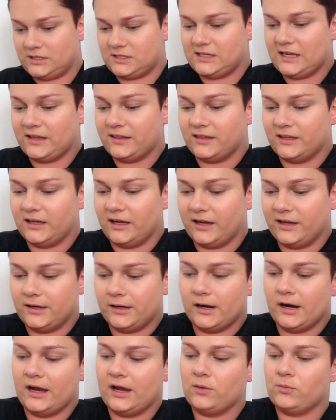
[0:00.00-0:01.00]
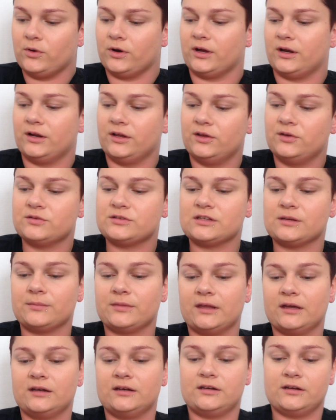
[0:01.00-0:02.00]
set the under eye, we're going to use
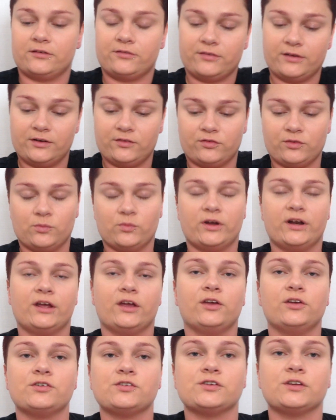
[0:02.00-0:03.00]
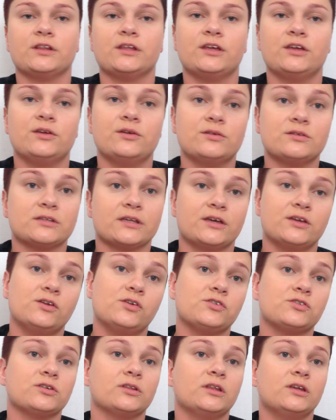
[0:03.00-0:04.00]
something different from what I usually use. I
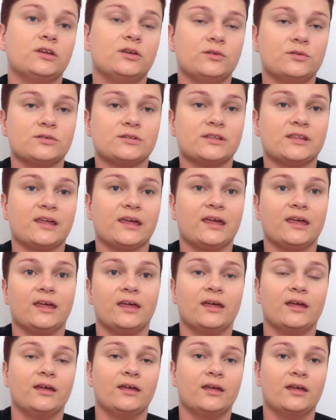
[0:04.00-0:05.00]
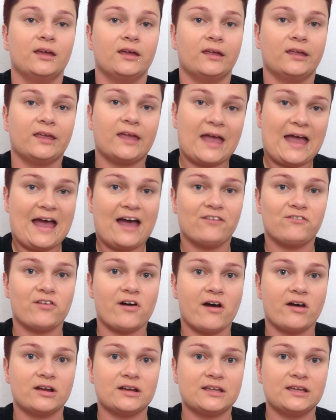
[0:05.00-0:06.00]
usually use the Kat
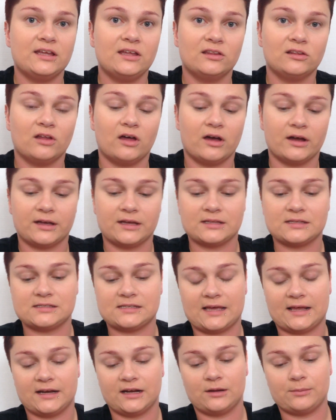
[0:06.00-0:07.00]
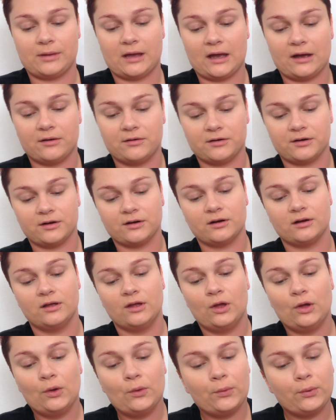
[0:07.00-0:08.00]
Von D Lockit setting powder,
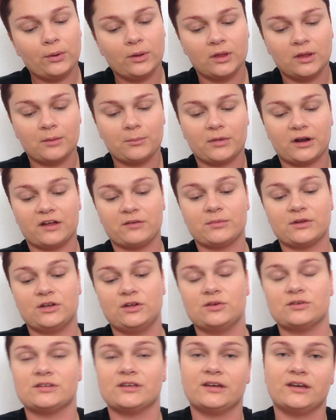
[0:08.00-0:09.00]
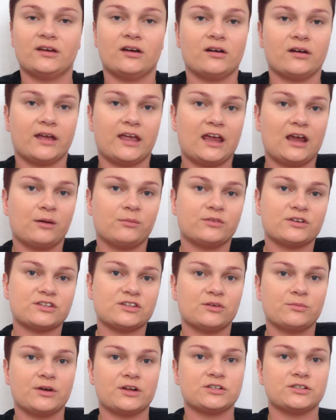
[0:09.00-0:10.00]
but I've been using it on camera so
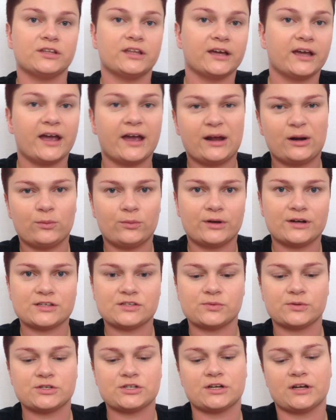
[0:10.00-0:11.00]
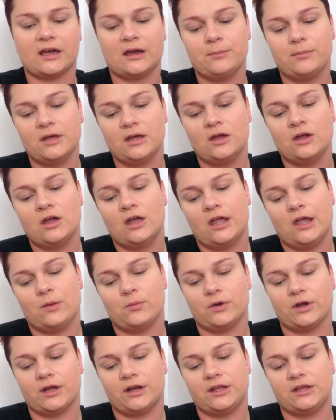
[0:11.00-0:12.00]
much that I kind of want to switch it up. And
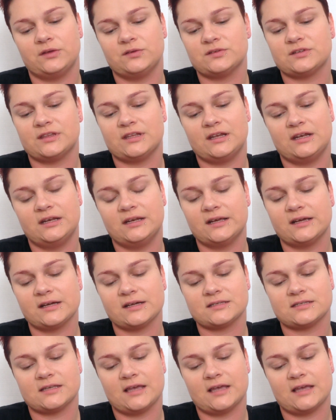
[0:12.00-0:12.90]
we're going to use the NYX